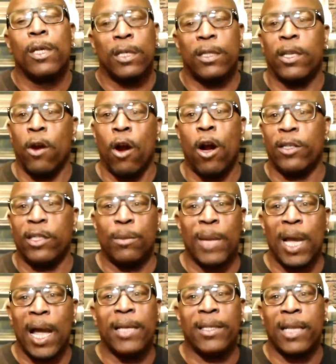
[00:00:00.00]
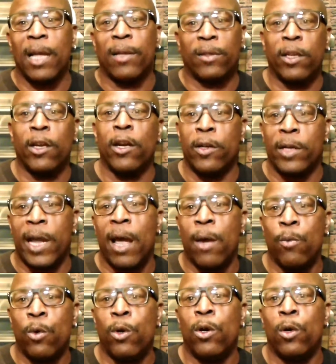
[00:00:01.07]
because there are some guys out there
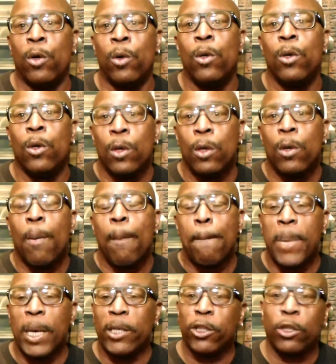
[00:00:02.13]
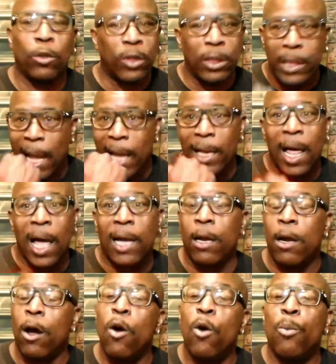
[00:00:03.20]
that will bust your snot
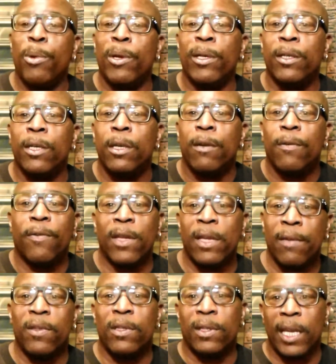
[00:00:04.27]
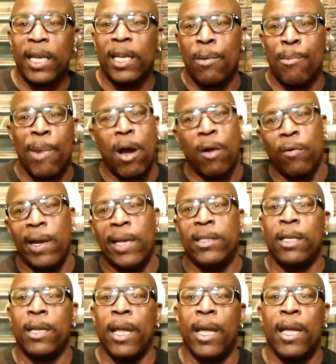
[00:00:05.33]
locker open for even thinking about
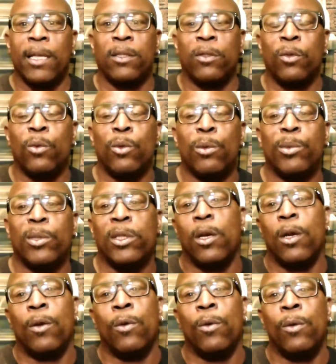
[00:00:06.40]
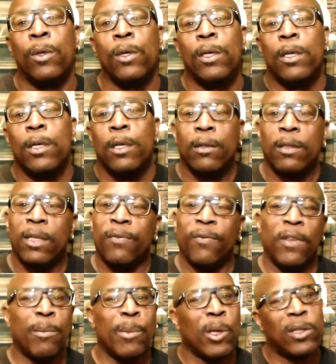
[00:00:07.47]
raising hands to them. So, these
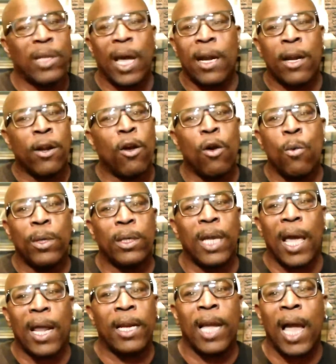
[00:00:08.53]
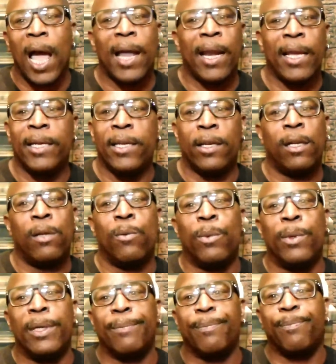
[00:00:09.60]
females got to know what kind of guy they're
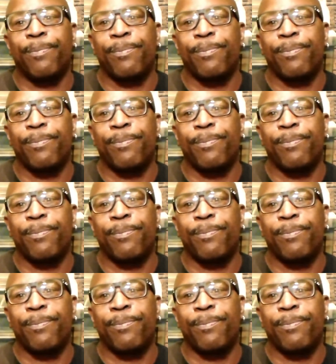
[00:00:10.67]
dealing with.